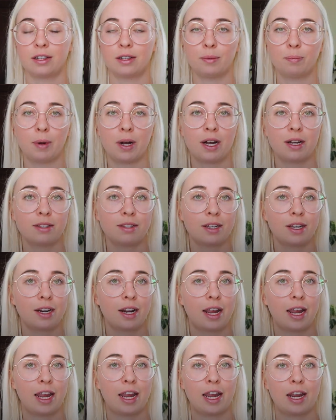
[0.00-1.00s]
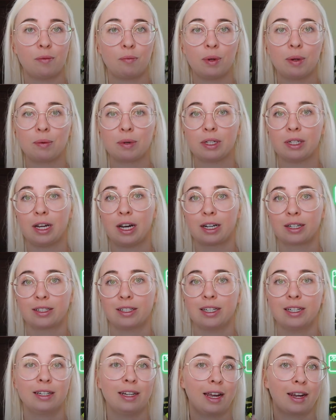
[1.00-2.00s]
the deposit, and we were locked
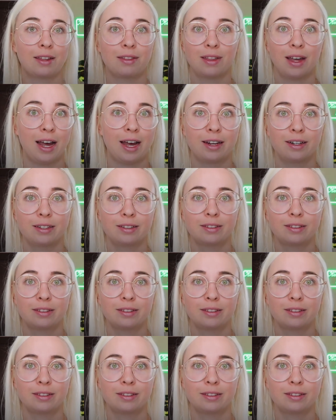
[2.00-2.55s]
in like that.